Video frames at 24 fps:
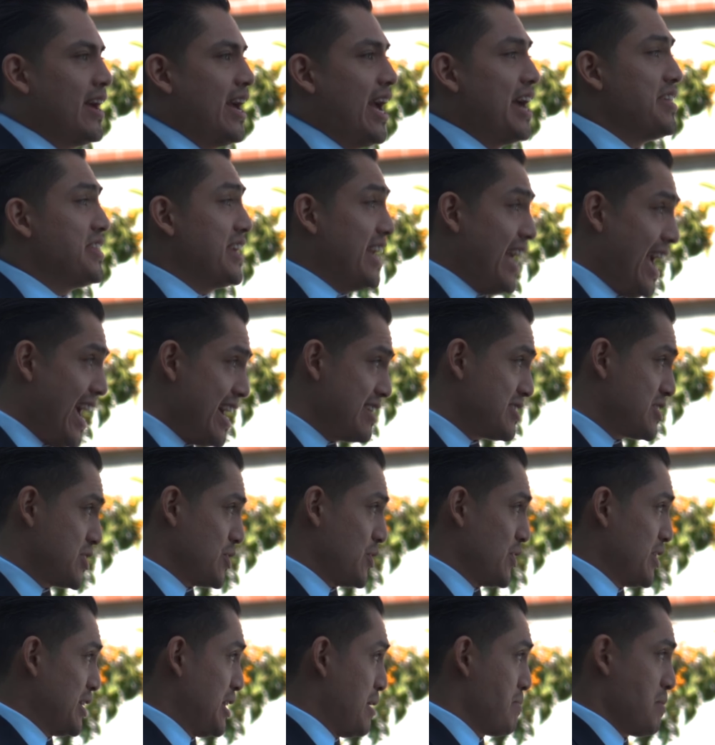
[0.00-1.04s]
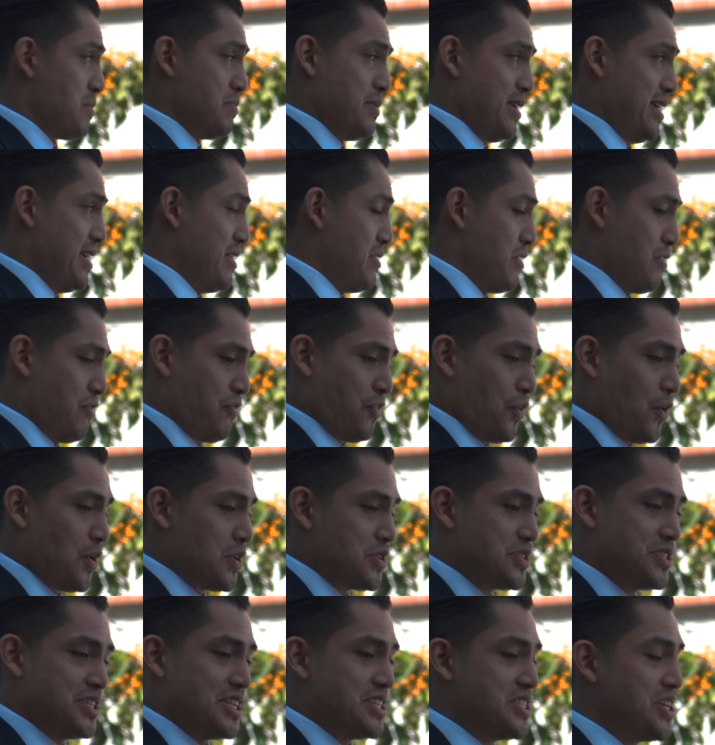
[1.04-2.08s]
And the answer, let me be the
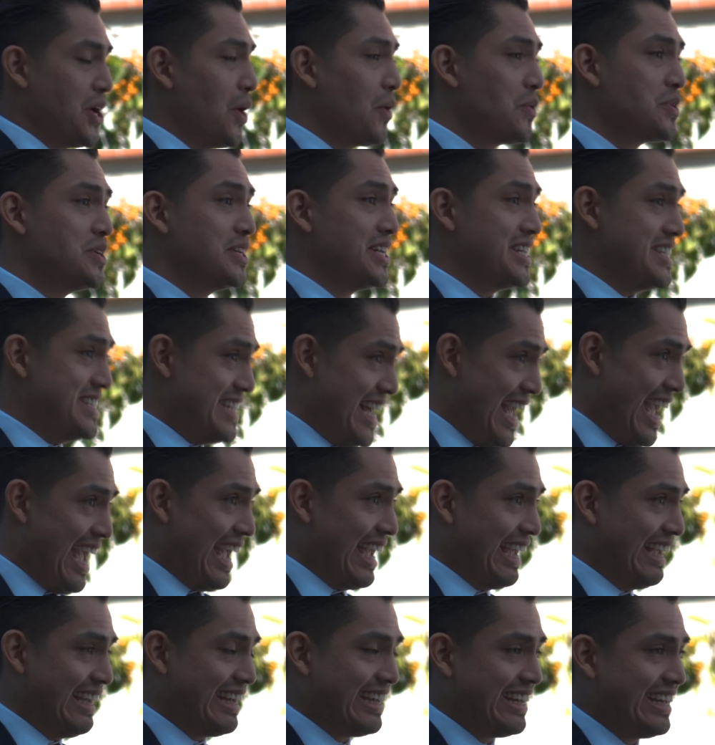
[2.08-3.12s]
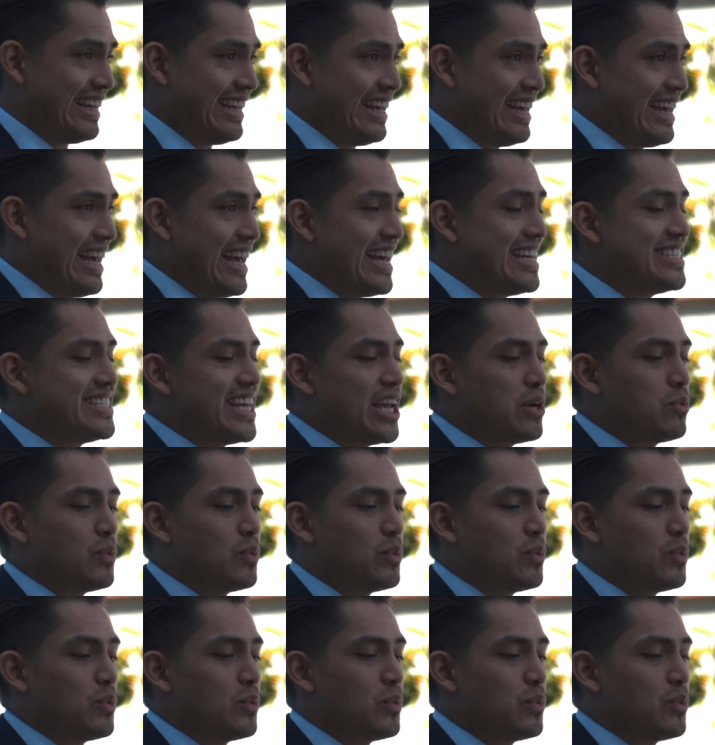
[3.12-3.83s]
first to tell you today, is a